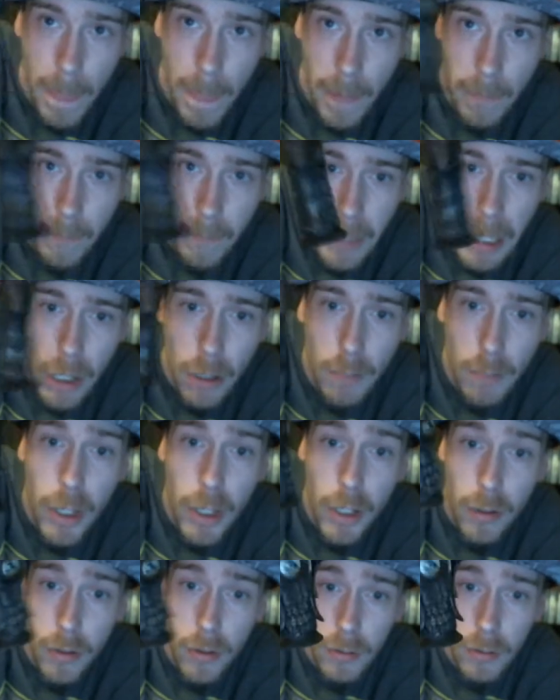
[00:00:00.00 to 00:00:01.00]
Figure
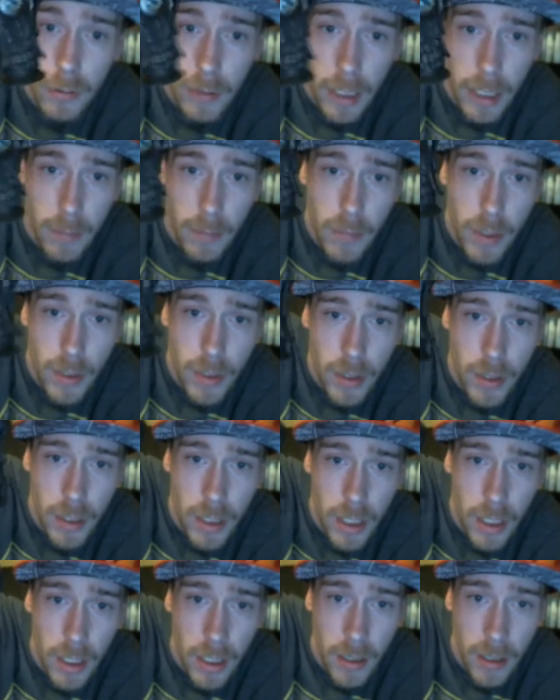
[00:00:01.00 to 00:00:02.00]
bottle, I must
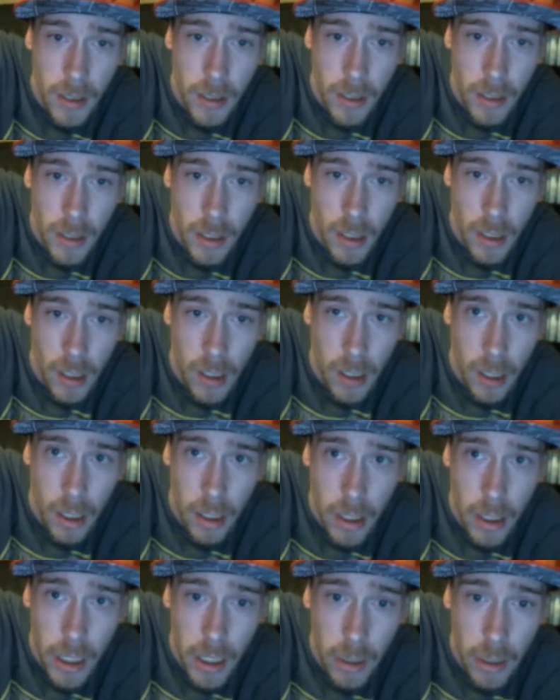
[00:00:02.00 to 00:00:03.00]
say.
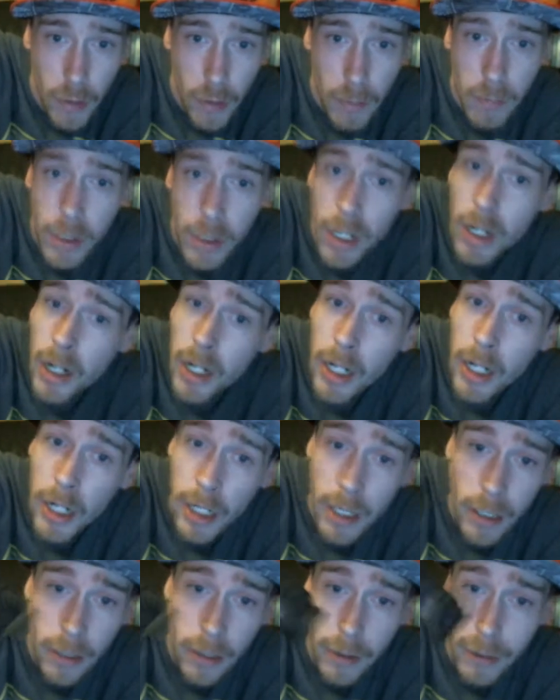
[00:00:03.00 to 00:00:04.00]
Replica
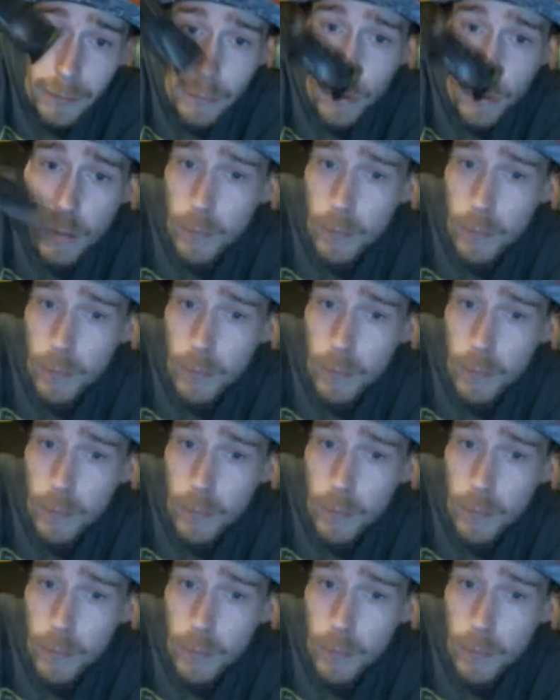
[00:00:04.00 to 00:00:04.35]
in a form